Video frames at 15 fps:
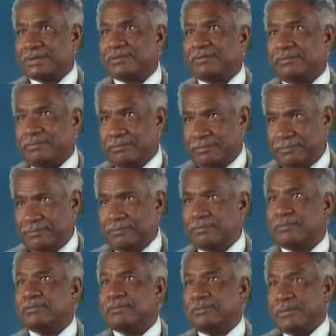How do you know?
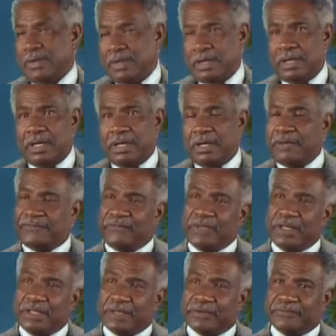Uh, a
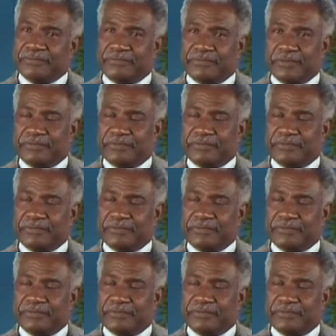feeling of, of